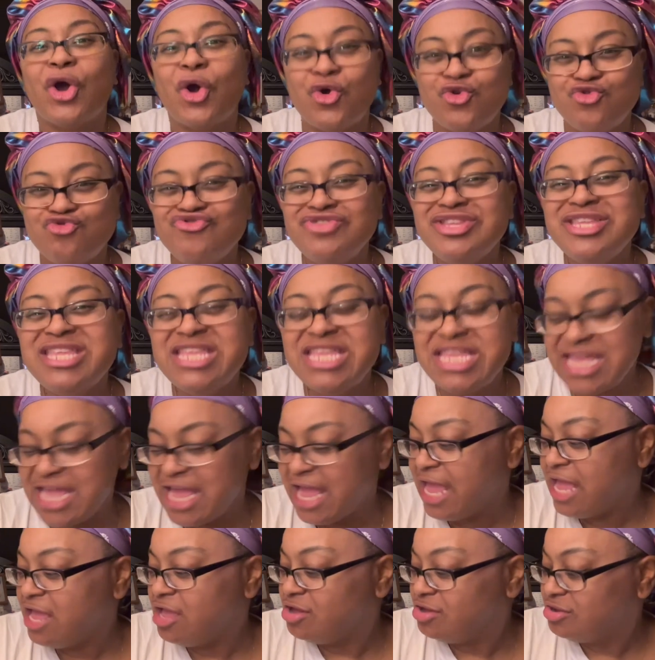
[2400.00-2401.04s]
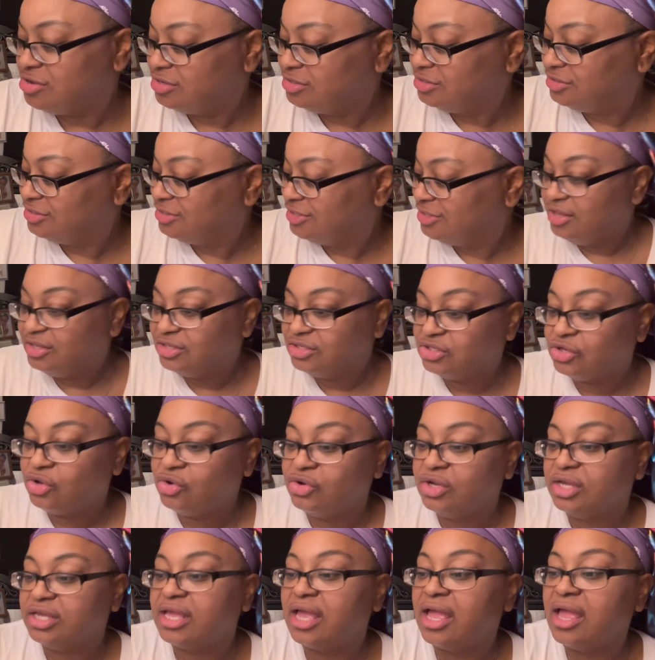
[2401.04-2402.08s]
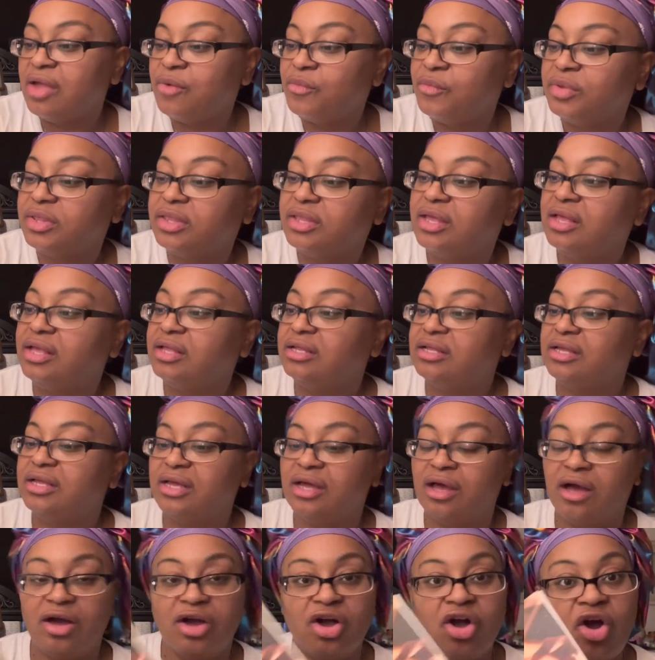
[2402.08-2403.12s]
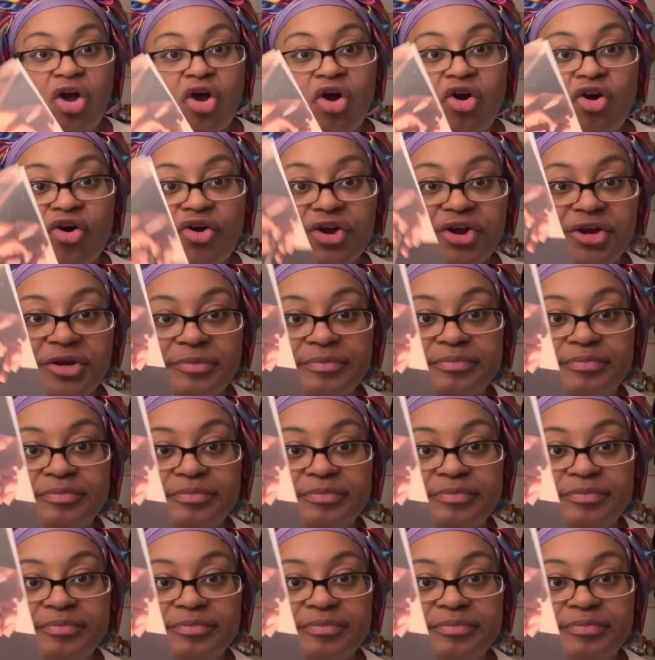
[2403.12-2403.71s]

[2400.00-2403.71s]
Oh, yeah. So it came with a card.